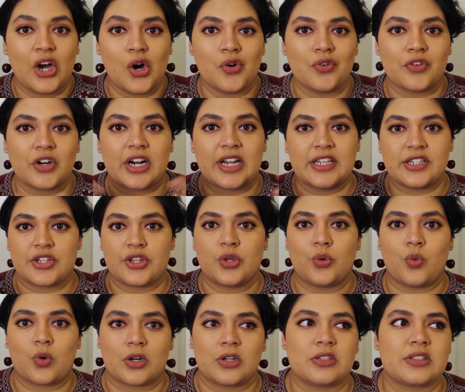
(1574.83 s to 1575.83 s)
over into the
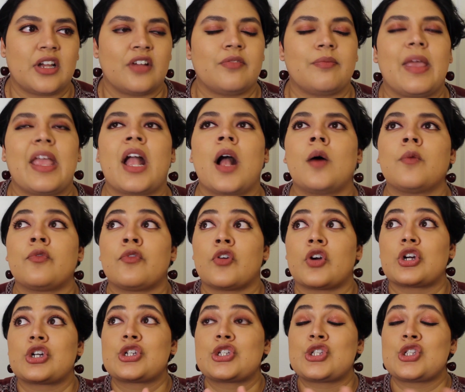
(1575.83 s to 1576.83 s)
world of makeup
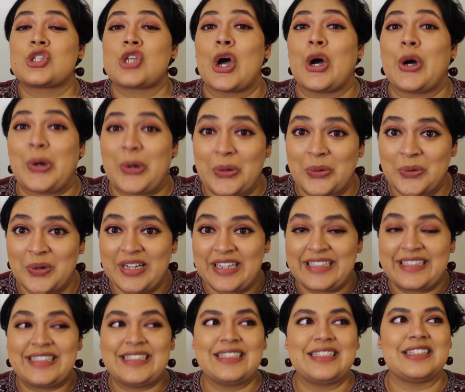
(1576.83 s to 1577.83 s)
for so
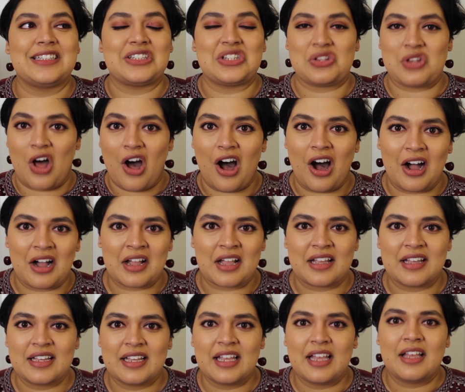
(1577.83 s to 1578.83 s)

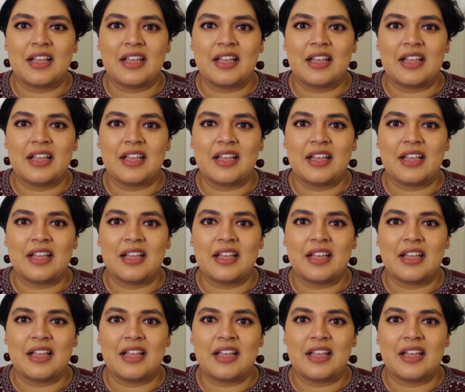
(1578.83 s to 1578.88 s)
long.